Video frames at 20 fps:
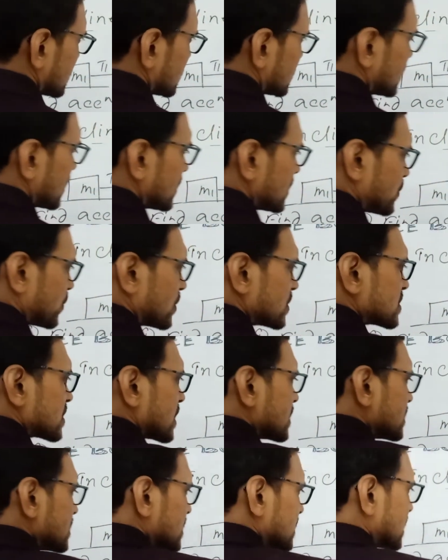Now F1
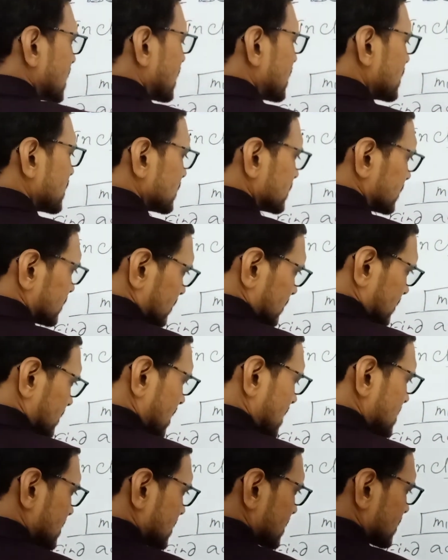sin theta
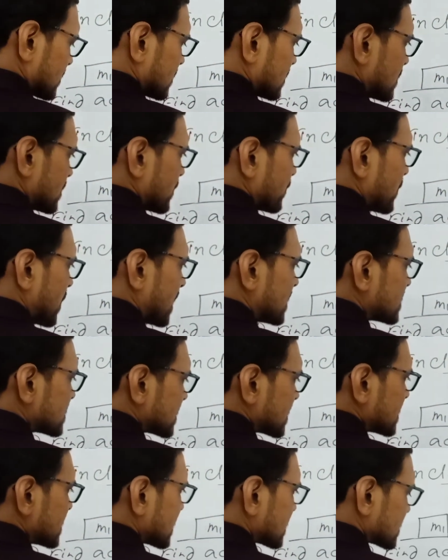just balance
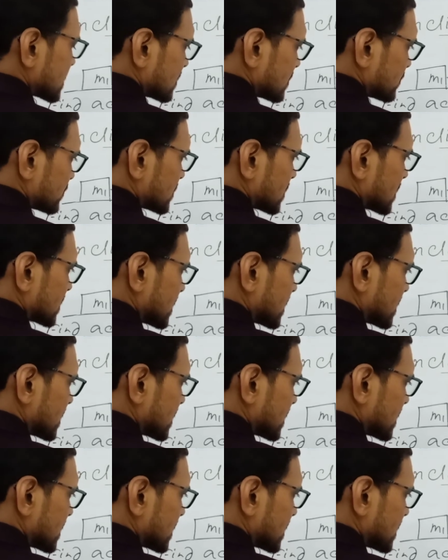the reaction,